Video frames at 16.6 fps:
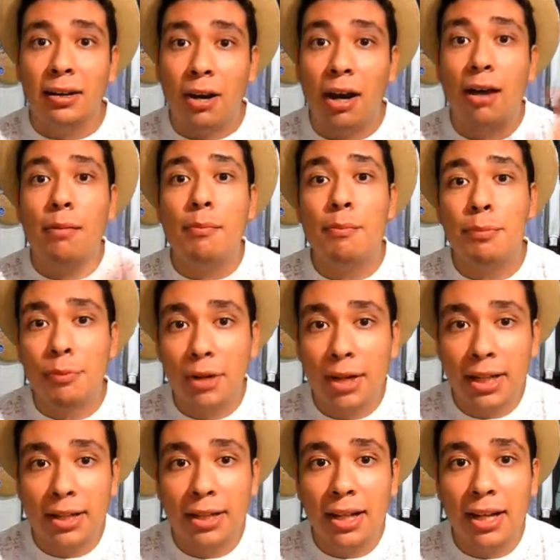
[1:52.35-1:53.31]

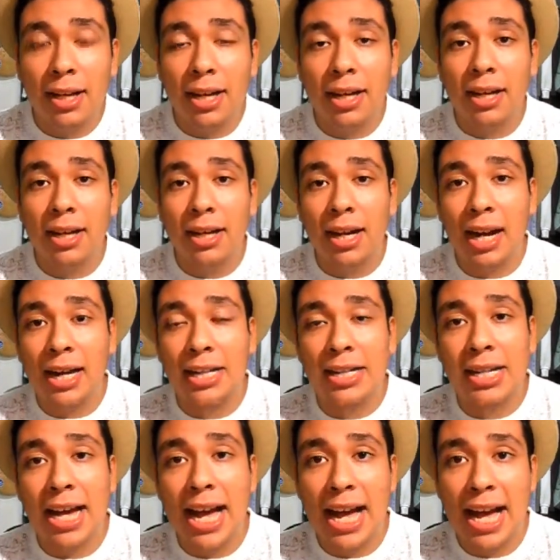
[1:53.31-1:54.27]
umbrella, kind
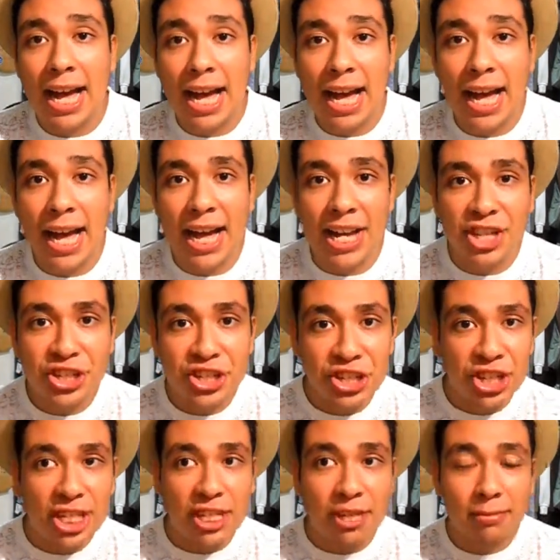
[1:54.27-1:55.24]
of
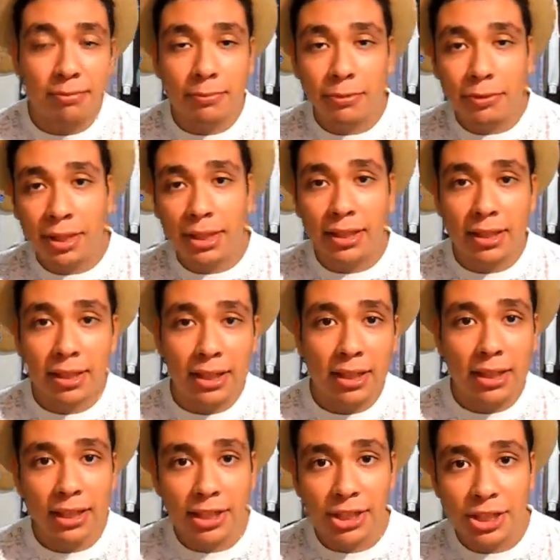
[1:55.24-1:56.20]
Asian
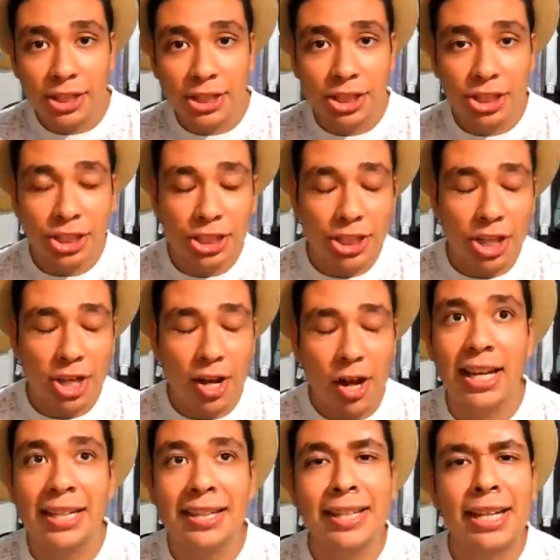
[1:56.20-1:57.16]
umbrella ish.
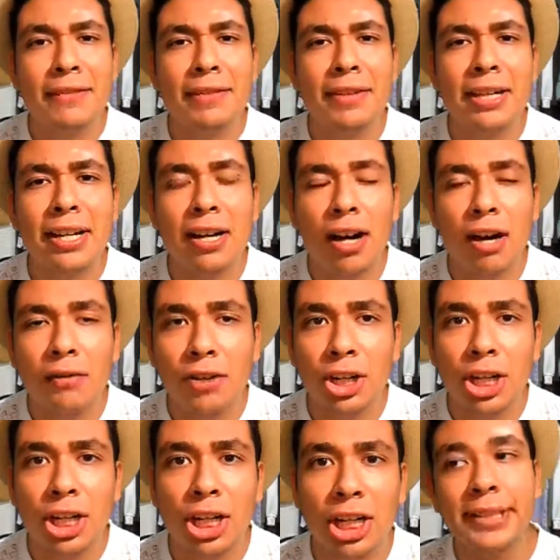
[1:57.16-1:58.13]
It didn't even cover
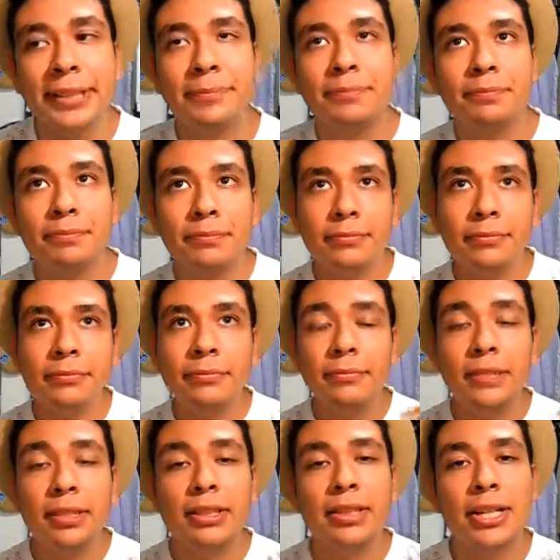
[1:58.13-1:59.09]
her.
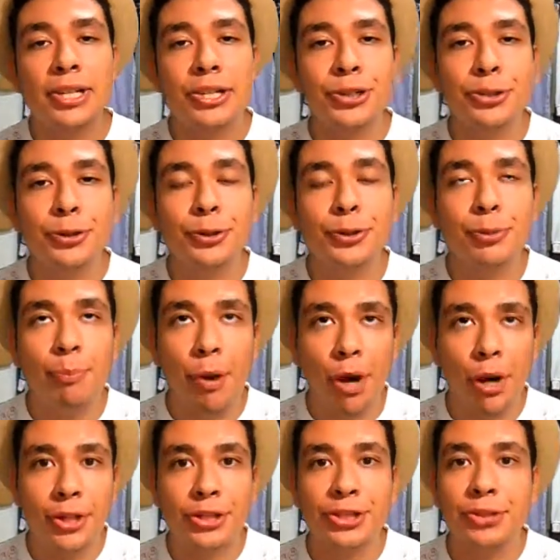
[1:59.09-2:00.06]
There's two
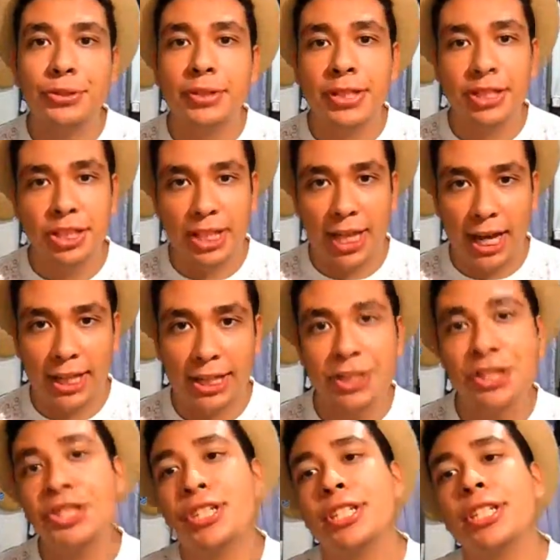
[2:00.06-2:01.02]
parts to the
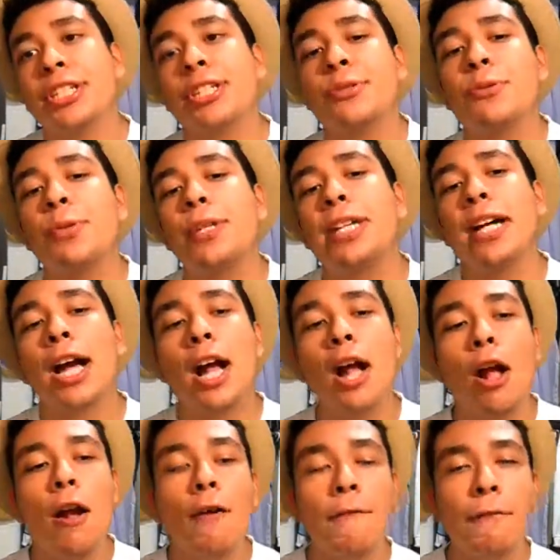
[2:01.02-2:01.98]
challenge this week.
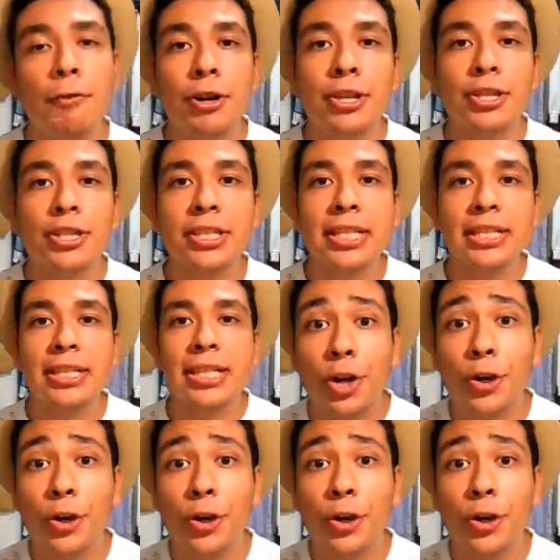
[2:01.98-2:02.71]
First is like a